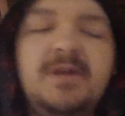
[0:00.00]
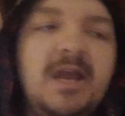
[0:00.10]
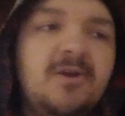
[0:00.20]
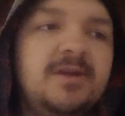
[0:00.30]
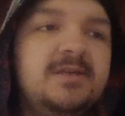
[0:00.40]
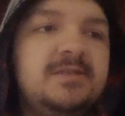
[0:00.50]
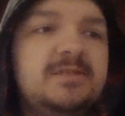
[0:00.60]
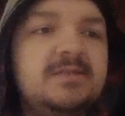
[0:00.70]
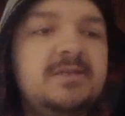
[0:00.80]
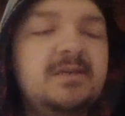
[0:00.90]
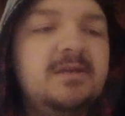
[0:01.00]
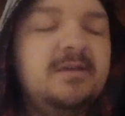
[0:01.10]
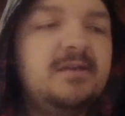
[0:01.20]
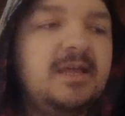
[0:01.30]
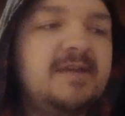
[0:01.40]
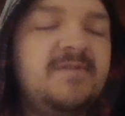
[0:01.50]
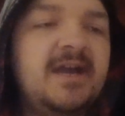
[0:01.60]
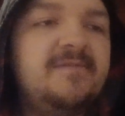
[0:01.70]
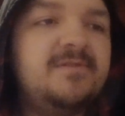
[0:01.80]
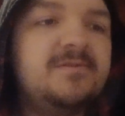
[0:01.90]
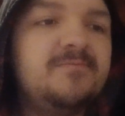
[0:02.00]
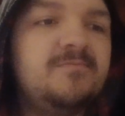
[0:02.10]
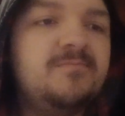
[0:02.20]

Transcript: areas. Like, if I ever